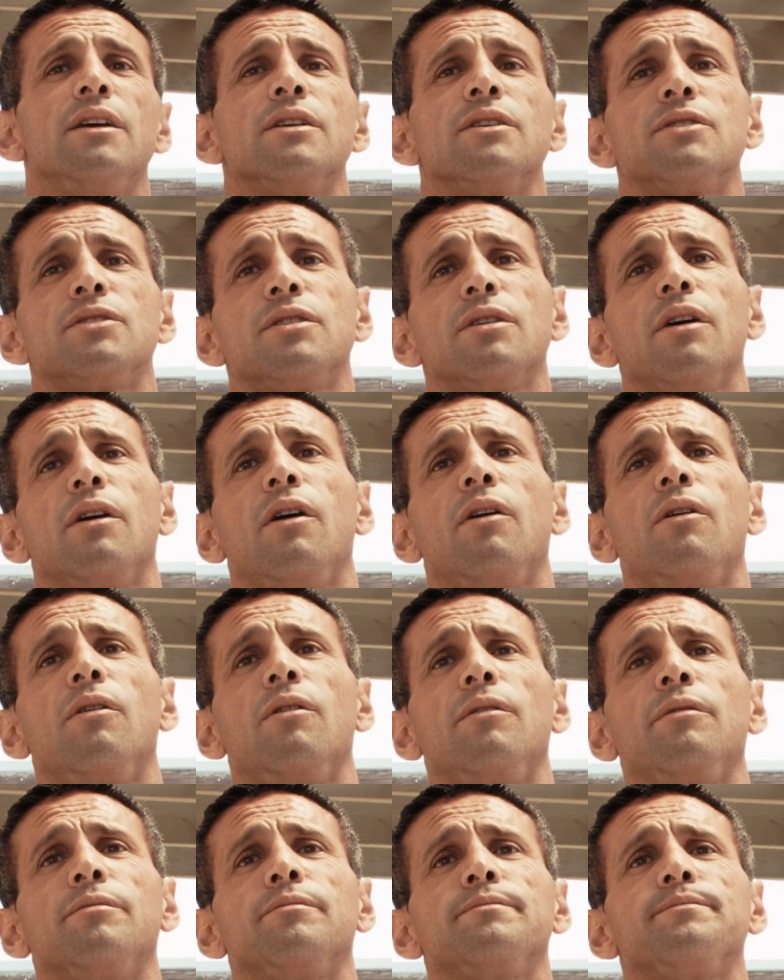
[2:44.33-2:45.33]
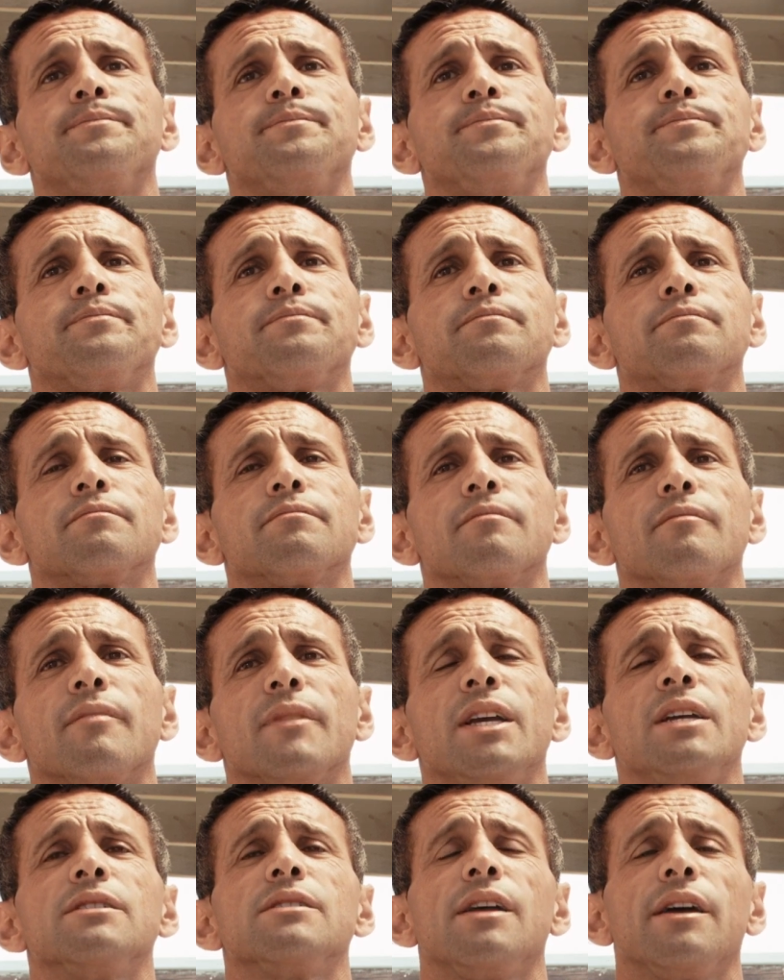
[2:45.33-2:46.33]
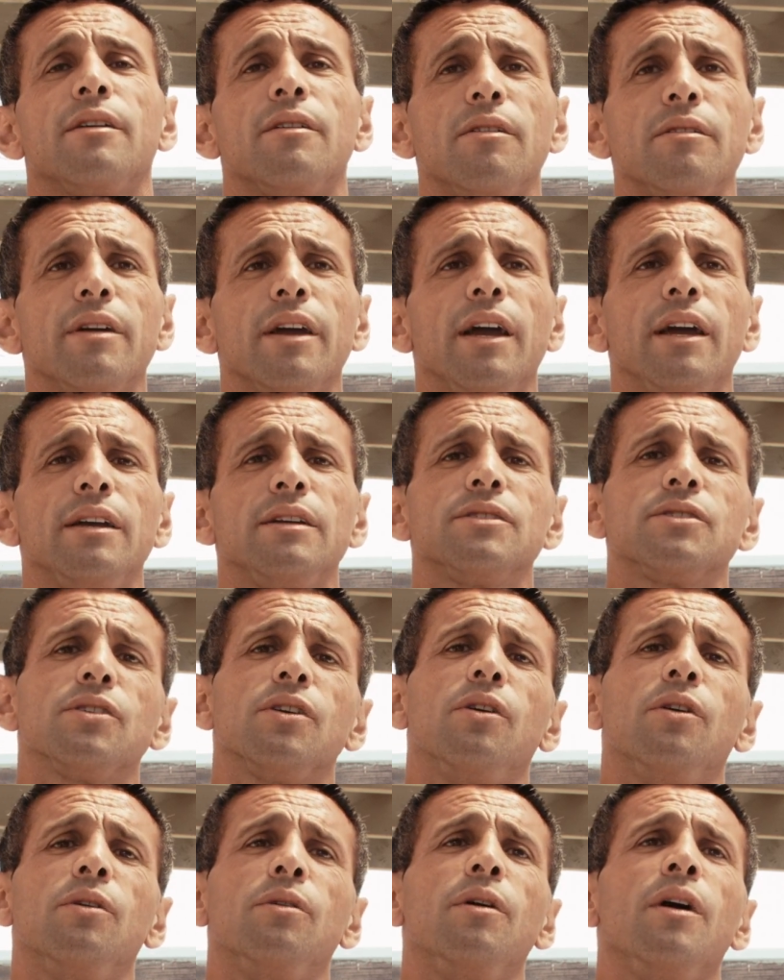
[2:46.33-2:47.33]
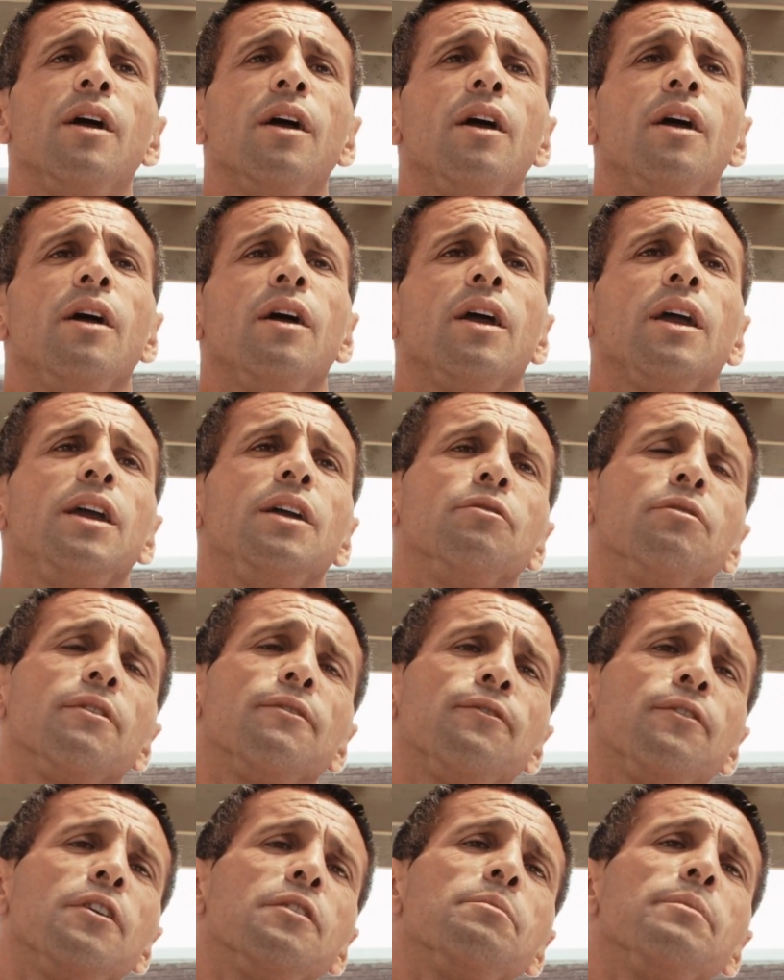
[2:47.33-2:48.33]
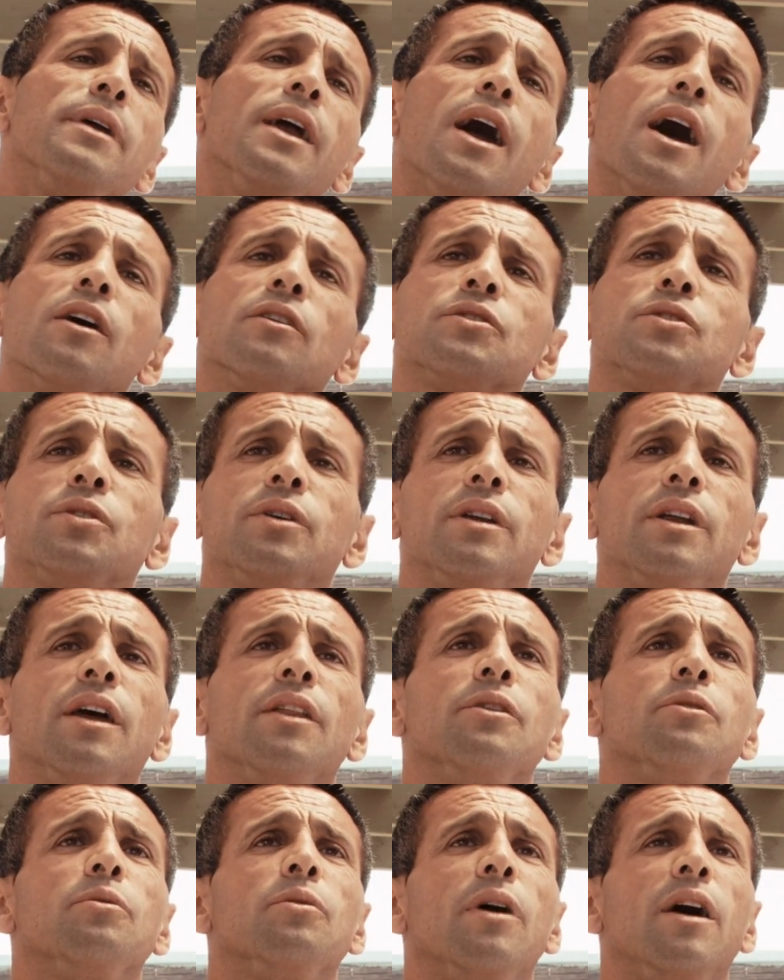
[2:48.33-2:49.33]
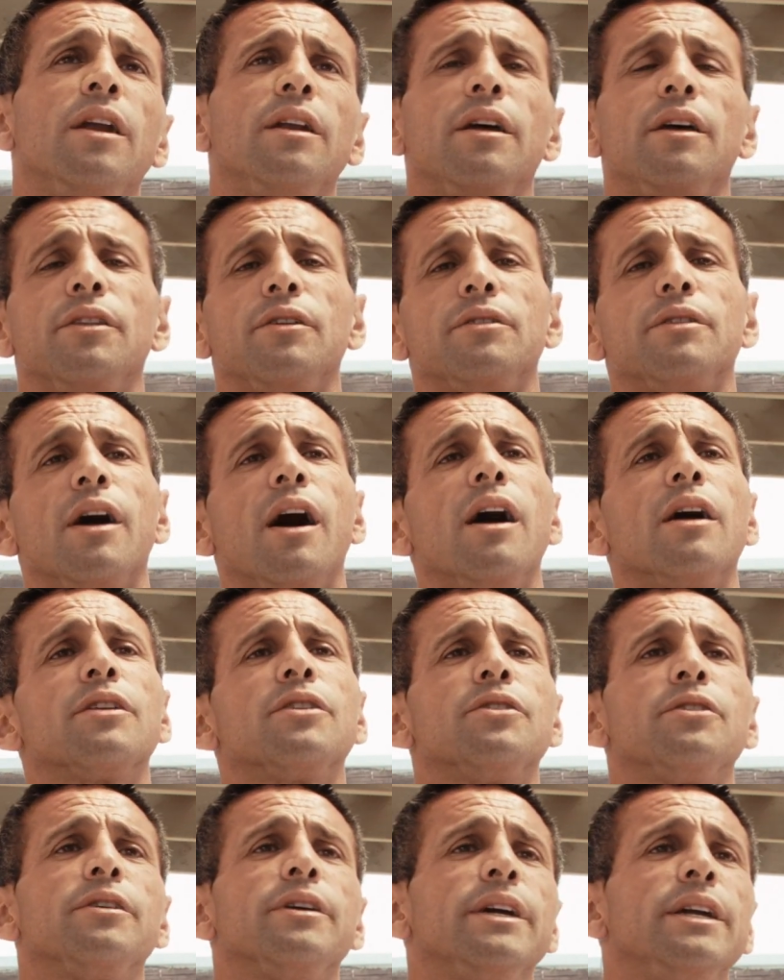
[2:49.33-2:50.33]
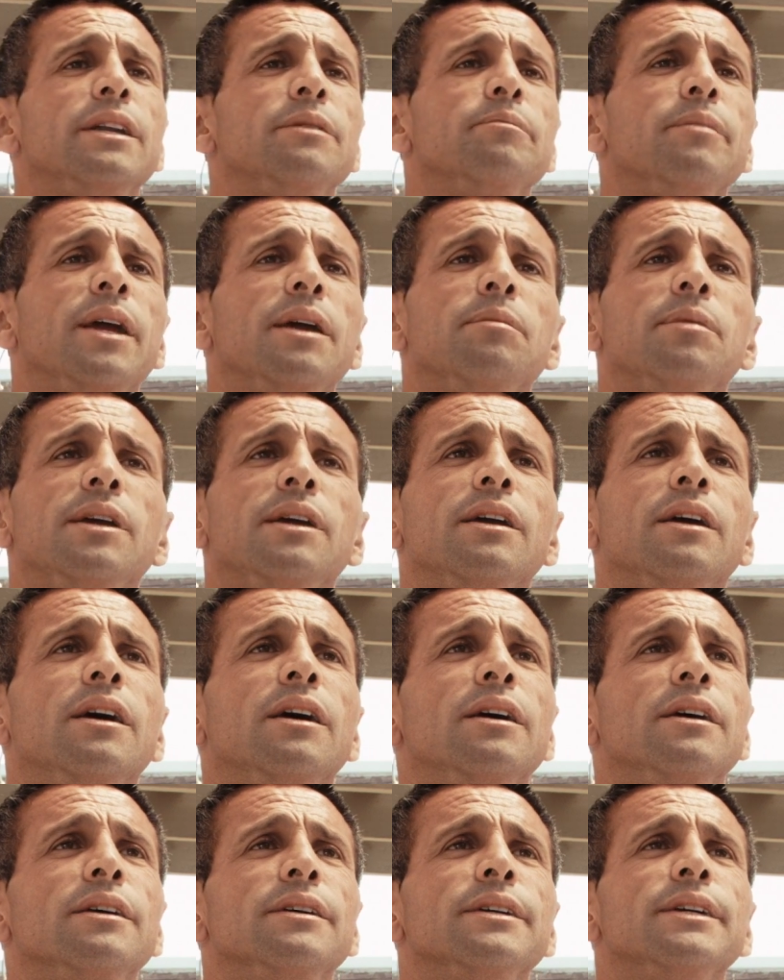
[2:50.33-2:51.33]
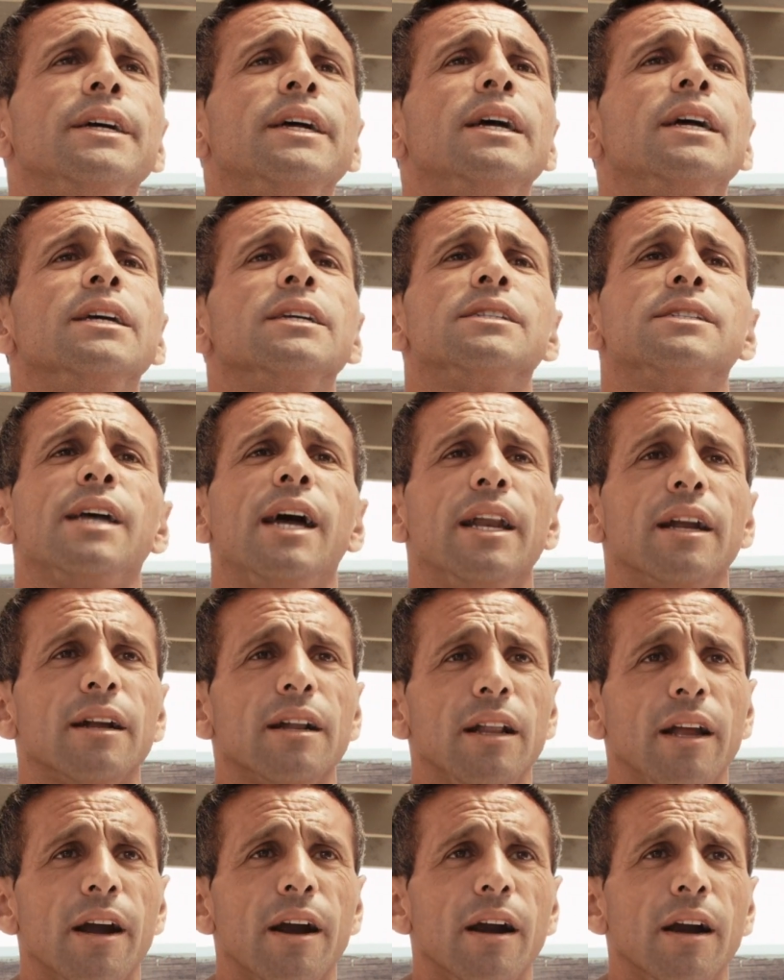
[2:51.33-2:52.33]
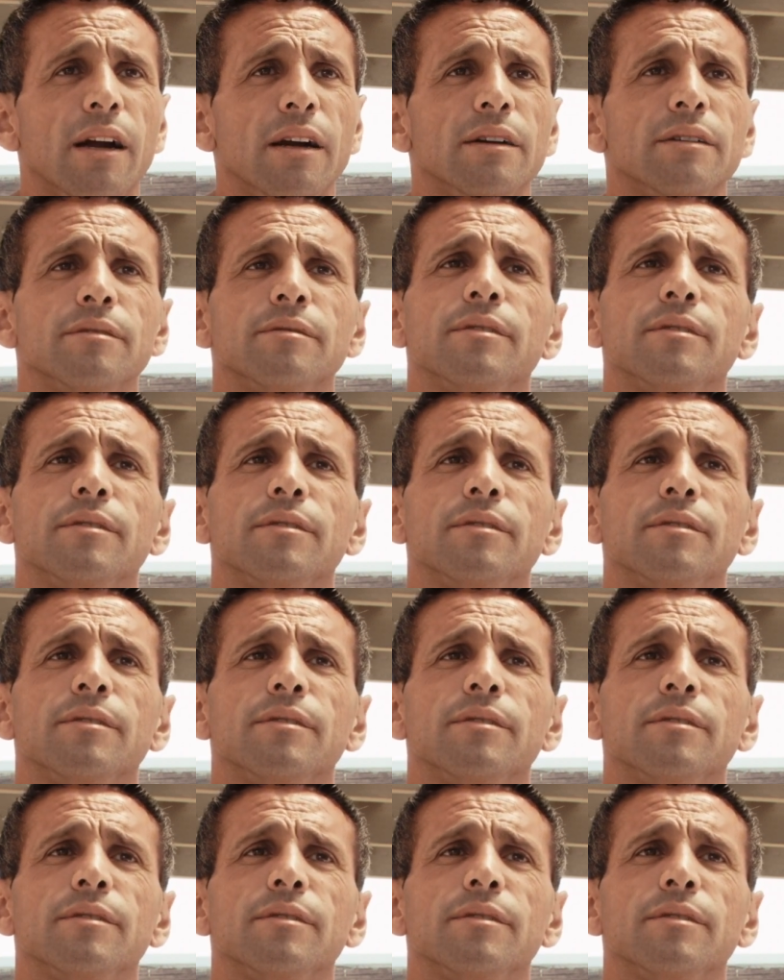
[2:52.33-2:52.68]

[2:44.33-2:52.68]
So he's like, okay. So he referred me out to another doctor in maybe Santa Clara,